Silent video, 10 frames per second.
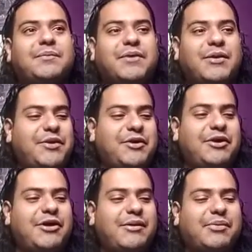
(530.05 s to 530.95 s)

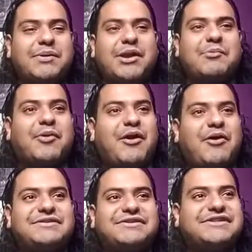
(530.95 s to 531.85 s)
computer and Premiere
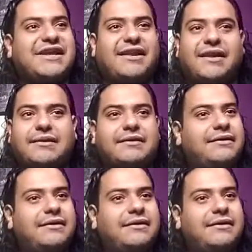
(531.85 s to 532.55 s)
Pro and just kind of like